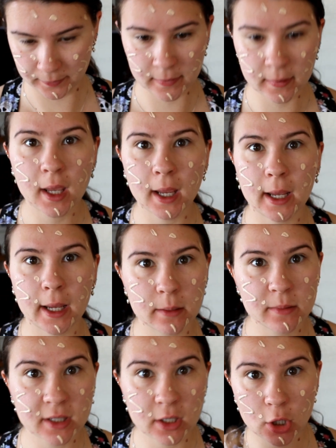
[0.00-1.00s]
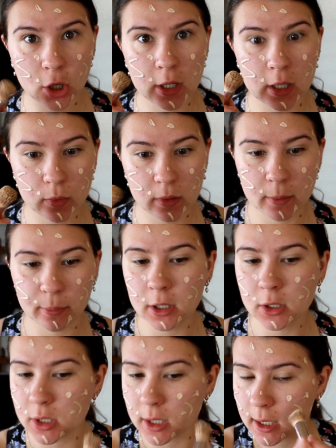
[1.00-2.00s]
And I'm just going to go in with my
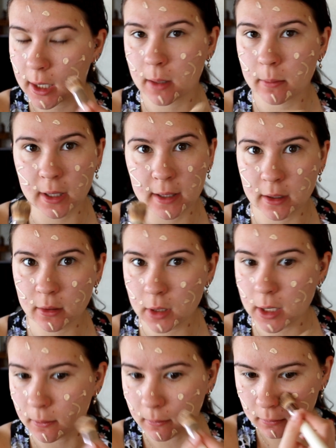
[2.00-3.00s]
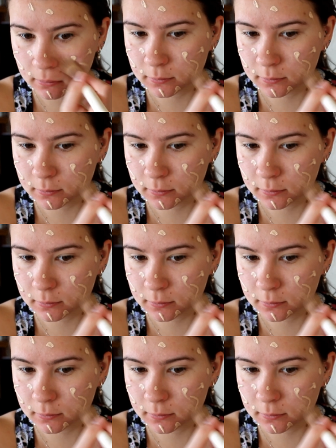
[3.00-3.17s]
brush and blend that all in.